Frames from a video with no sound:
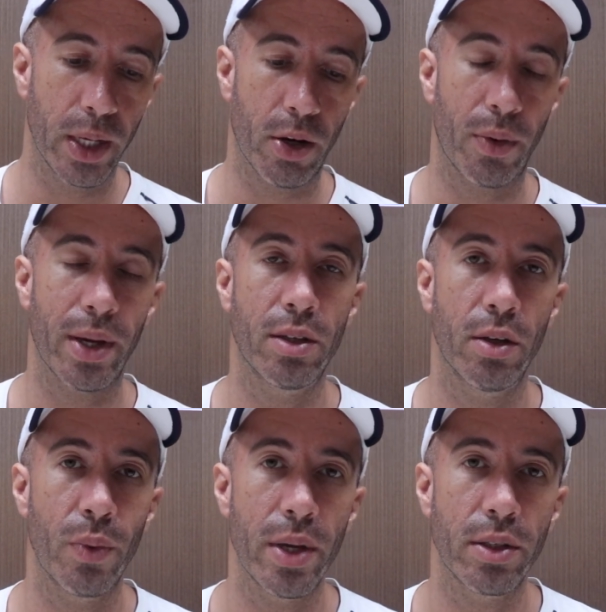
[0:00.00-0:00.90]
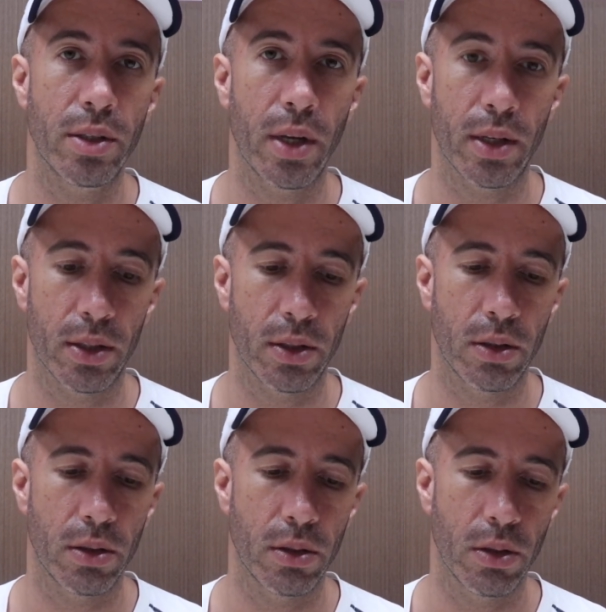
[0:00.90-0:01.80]

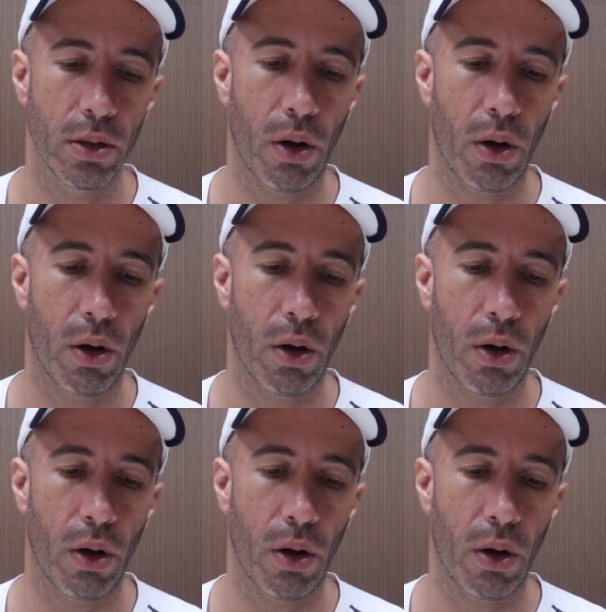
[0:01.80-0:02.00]
characteristics